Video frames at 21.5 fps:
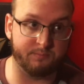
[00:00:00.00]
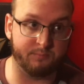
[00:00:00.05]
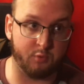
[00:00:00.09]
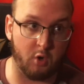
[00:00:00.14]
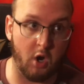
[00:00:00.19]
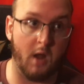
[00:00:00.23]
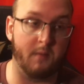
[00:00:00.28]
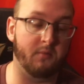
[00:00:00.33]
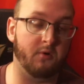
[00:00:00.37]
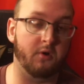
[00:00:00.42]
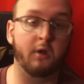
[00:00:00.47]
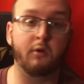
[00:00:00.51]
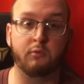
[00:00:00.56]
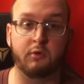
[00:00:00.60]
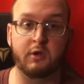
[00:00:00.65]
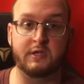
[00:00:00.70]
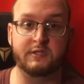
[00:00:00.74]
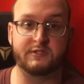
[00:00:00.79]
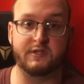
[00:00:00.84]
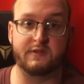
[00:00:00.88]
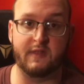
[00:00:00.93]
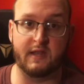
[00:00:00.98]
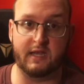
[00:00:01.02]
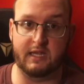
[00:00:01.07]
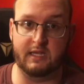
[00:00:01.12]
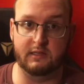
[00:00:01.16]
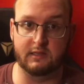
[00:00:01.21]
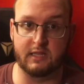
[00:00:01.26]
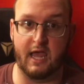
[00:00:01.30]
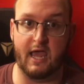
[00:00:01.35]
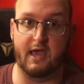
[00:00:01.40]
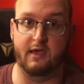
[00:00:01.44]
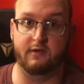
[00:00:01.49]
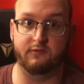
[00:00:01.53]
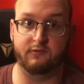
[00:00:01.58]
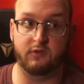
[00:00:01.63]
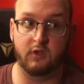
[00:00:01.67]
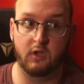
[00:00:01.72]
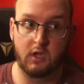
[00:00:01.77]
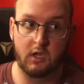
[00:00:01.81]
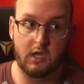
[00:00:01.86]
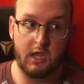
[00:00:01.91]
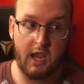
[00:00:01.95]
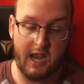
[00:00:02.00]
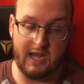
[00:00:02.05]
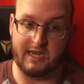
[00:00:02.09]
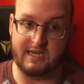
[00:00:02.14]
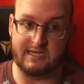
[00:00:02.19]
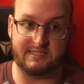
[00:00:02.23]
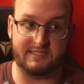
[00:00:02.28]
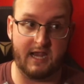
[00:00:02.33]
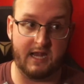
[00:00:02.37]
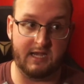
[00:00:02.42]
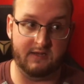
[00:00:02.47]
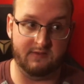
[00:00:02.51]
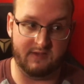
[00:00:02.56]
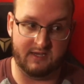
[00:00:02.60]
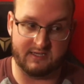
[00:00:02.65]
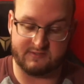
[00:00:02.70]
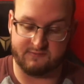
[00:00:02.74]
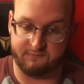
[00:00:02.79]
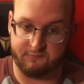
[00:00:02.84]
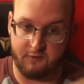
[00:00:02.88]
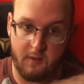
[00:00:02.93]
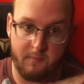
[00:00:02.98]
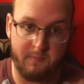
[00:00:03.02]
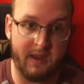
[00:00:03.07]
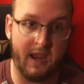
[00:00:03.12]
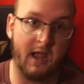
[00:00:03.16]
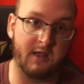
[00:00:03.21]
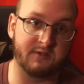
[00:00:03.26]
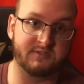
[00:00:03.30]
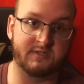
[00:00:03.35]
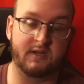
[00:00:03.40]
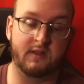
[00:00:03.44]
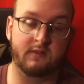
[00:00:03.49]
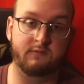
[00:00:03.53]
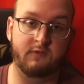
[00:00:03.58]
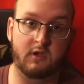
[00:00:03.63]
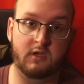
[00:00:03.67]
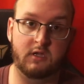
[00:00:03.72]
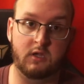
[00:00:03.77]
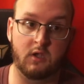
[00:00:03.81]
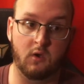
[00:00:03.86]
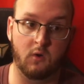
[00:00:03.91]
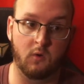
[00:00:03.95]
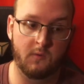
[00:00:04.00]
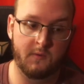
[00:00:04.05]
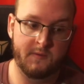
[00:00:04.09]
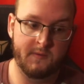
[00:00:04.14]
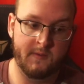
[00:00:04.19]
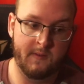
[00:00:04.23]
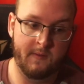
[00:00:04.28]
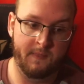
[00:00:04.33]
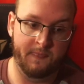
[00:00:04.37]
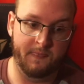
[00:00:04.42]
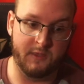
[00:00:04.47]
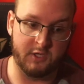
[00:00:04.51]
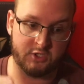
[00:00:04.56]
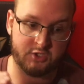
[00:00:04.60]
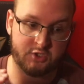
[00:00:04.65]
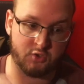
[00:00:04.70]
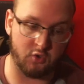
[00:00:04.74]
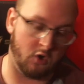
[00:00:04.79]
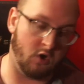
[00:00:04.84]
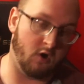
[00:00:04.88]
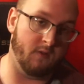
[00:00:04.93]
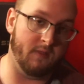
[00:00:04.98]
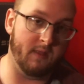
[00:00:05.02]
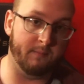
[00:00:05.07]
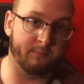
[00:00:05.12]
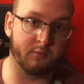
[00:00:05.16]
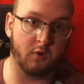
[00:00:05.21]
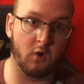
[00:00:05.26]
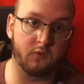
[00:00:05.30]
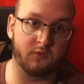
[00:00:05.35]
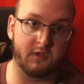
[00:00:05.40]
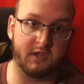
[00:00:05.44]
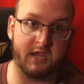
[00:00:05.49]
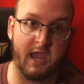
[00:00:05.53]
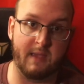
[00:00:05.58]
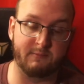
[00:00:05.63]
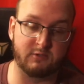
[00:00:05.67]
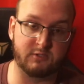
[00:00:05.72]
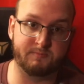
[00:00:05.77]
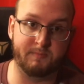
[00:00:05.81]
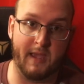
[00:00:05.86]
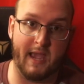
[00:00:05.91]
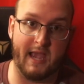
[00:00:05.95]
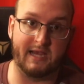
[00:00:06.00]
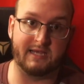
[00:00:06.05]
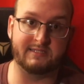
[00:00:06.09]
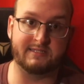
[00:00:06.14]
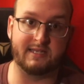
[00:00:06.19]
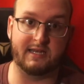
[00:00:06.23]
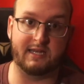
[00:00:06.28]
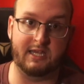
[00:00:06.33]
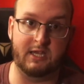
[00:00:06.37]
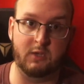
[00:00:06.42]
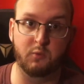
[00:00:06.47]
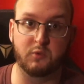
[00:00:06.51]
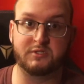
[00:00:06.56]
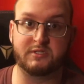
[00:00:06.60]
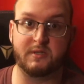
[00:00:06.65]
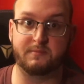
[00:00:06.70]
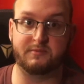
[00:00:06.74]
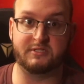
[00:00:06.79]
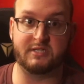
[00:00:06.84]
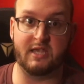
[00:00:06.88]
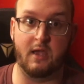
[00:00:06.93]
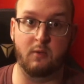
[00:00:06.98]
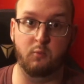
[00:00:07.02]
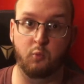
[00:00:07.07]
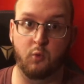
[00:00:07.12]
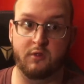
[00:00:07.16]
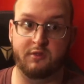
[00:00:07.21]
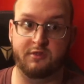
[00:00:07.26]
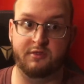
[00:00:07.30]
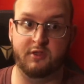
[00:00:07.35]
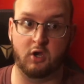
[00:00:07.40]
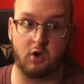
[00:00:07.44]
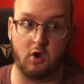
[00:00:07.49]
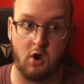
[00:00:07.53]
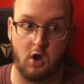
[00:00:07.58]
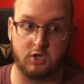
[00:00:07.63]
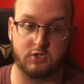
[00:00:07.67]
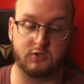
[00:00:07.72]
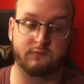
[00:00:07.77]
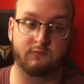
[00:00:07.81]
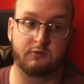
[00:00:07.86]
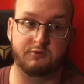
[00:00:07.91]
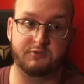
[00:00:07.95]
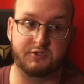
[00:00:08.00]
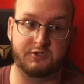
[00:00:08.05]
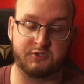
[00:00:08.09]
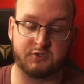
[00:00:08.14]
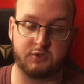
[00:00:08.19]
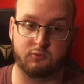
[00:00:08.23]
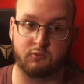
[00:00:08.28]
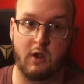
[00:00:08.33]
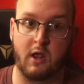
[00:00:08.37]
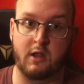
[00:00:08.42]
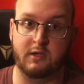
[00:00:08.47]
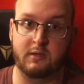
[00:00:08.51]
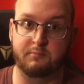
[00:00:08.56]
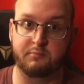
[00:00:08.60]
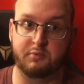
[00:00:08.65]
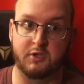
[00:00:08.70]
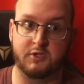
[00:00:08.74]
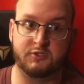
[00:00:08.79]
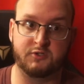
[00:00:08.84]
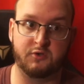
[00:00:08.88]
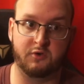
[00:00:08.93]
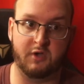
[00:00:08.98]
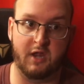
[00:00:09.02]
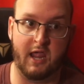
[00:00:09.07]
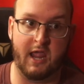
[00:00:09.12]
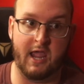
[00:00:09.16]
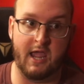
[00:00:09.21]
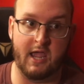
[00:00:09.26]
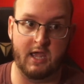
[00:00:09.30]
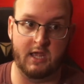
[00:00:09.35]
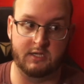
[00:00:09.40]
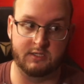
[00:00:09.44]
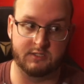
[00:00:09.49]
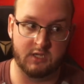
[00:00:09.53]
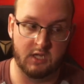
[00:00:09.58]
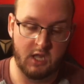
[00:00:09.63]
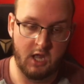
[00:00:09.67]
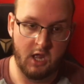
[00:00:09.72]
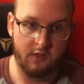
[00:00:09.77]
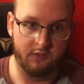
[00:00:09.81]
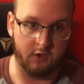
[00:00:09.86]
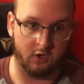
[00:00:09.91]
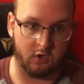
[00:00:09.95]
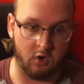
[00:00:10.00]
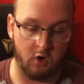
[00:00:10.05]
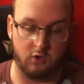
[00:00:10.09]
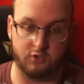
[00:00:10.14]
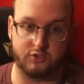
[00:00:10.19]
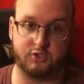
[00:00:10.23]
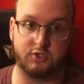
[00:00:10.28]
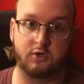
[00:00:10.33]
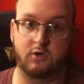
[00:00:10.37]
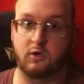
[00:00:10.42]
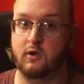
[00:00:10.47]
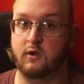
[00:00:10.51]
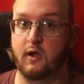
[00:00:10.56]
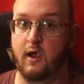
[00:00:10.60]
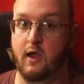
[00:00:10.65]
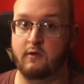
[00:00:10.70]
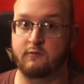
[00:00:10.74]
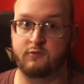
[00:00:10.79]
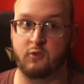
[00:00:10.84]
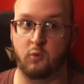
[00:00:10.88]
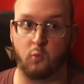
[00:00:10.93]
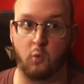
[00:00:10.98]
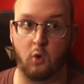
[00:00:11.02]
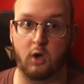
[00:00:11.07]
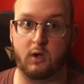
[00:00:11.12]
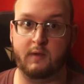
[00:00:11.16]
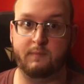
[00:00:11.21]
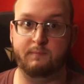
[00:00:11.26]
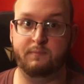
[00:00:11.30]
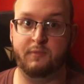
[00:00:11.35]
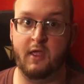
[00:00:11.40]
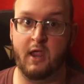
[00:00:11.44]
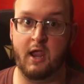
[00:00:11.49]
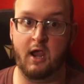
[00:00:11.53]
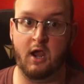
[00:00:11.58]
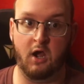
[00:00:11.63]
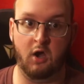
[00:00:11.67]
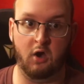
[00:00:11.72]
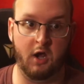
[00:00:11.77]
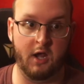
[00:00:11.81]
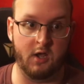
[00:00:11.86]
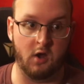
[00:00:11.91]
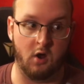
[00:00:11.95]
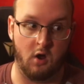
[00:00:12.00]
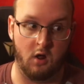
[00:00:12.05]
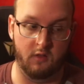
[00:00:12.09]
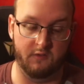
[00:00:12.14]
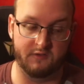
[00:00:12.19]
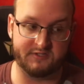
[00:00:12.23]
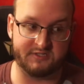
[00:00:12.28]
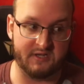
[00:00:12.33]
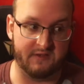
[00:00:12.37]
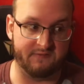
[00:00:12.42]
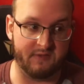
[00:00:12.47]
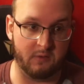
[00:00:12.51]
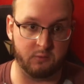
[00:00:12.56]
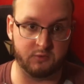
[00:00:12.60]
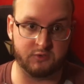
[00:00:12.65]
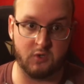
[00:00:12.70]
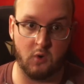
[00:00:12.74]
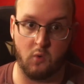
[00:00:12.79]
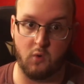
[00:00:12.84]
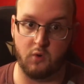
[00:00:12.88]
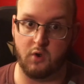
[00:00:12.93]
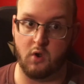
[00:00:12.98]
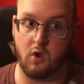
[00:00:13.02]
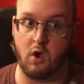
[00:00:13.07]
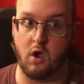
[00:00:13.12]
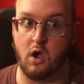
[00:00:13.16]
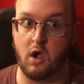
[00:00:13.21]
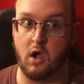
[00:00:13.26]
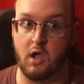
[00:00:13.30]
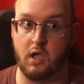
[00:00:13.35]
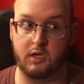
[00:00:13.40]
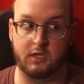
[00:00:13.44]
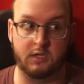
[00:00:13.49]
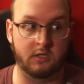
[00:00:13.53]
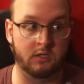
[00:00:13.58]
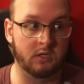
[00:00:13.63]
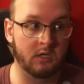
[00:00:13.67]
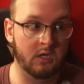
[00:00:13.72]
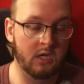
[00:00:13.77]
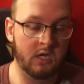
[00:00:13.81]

primary reason that he left, and he stated this from the outset of the video, the straw that broke the camel's back is that he was upset with the controversy surrounding Blizzard and the culture of the work there and all the stuff that was going on and